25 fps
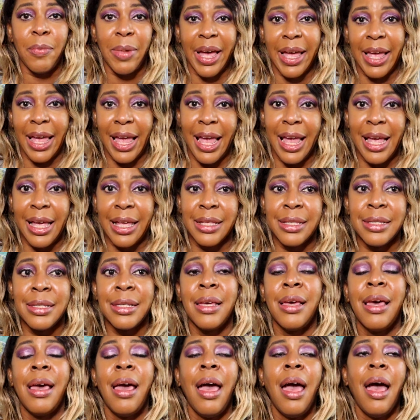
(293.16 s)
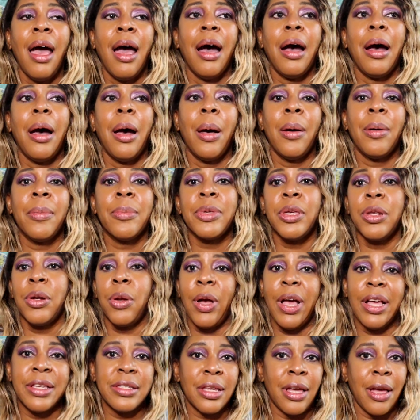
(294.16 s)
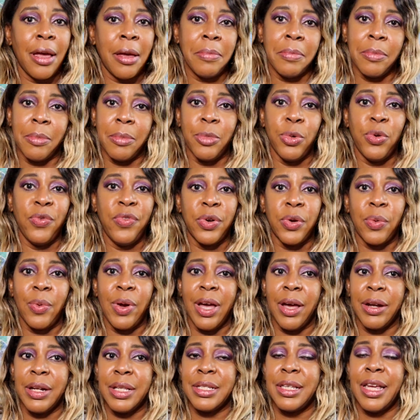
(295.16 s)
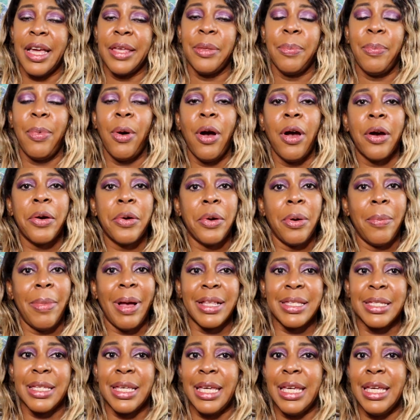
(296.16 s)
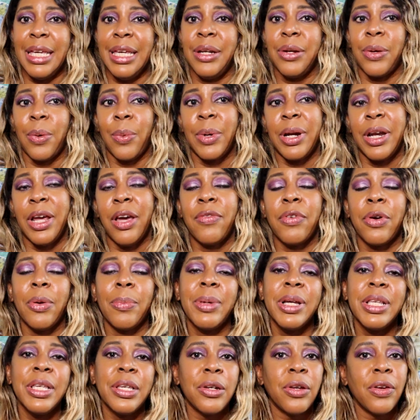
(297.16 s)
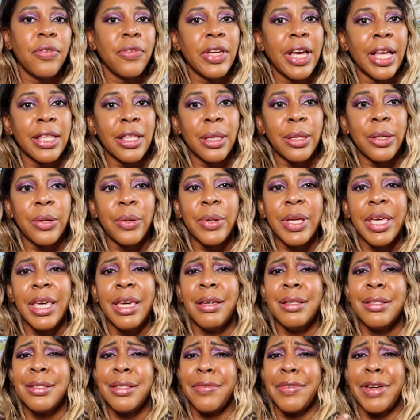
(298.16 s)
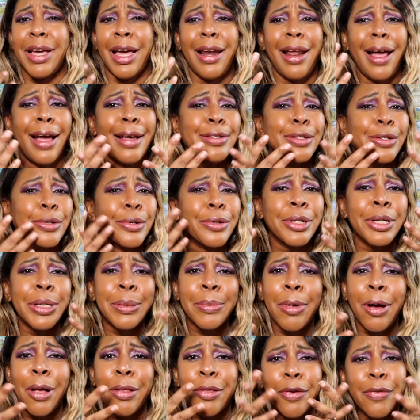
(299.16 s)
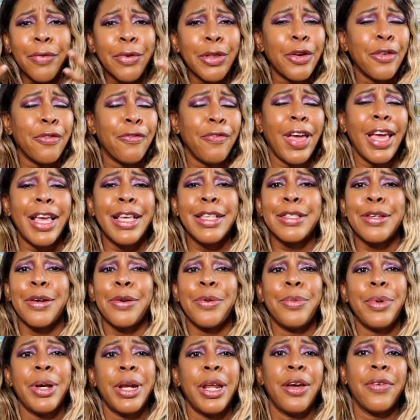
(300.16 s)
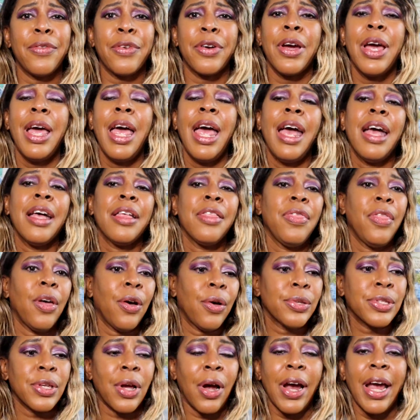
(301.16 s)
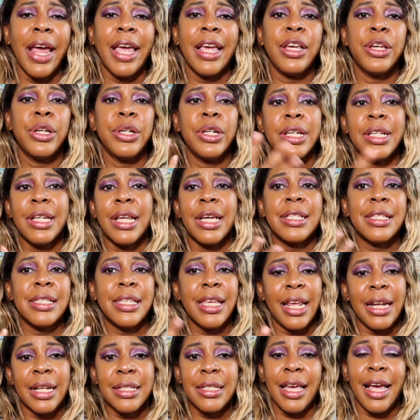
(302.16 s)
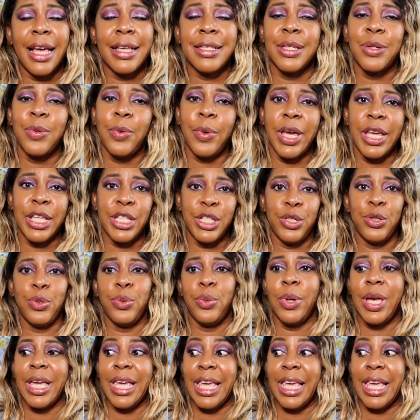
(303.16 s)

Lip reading: my hands, you know, as I'm moving around inside the park or about to eat or whatever. But, you know, you got the little kids, they've got ice cream all over their face or whatever. Those are a good sanitizing way to